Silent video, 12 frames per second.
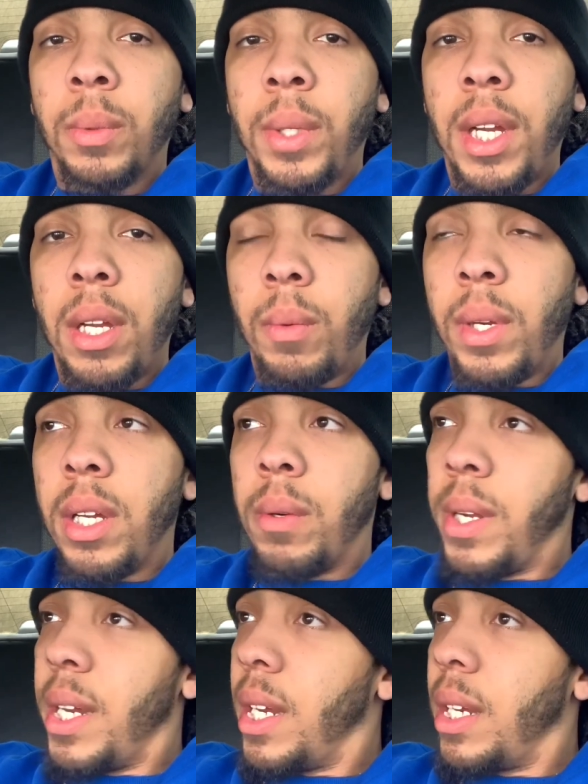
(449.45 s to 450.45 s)
We we
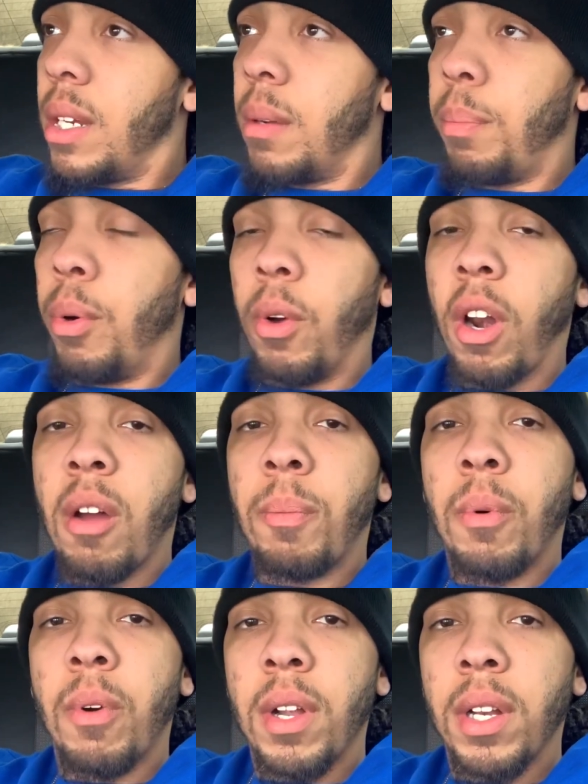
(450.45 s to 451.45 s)
we pulled up
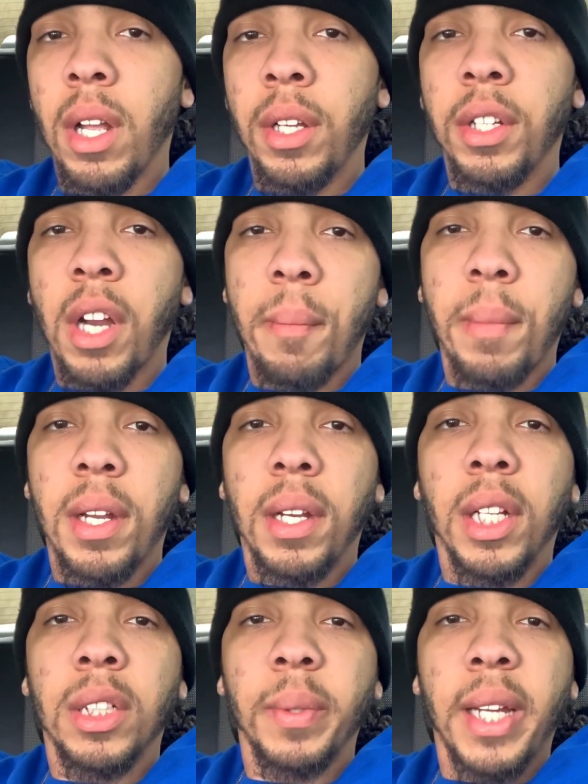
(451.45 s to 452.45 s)
on you know what I mean
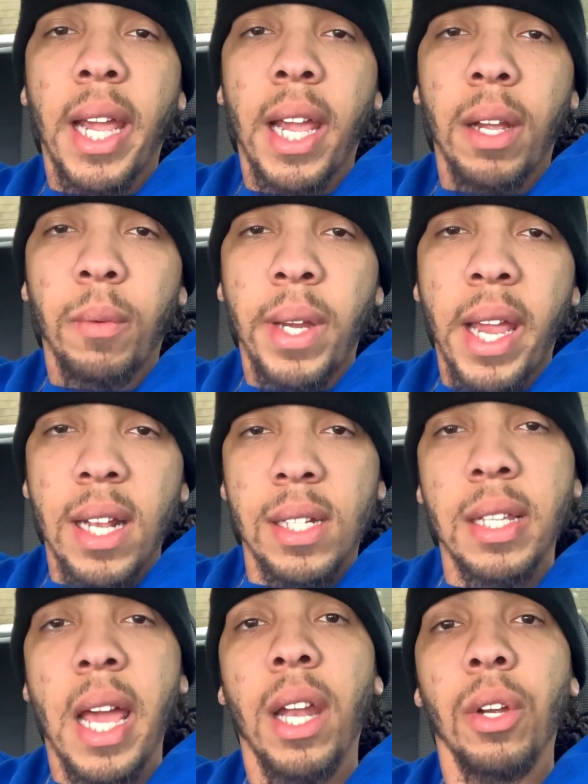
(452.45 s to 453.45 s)
niggas we had we had
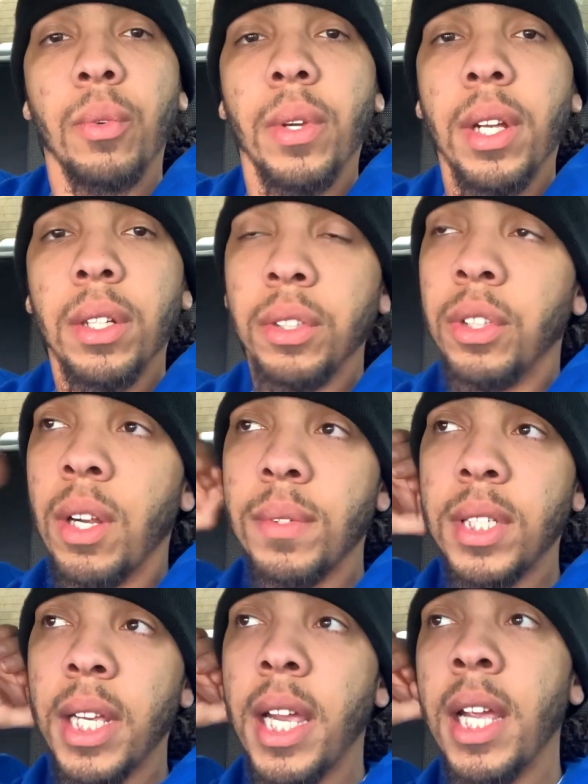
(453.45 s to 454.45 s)
static with. You know what I'm
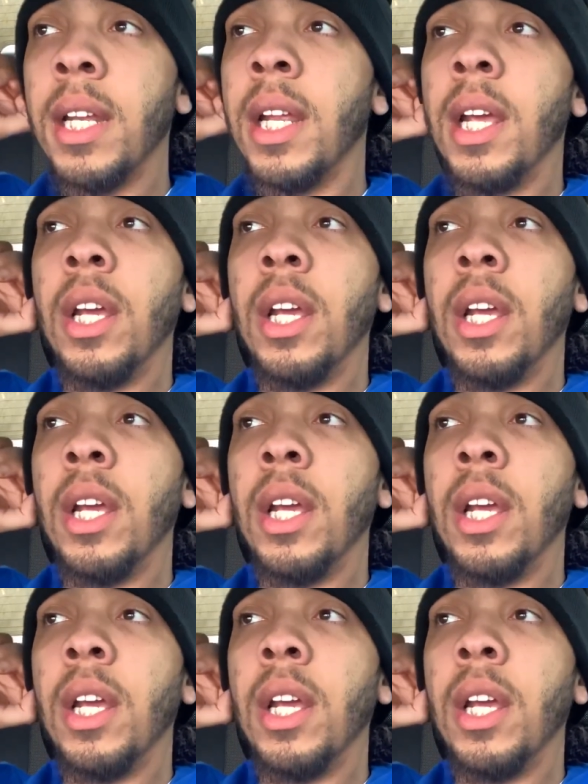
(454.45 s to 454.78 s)
saying?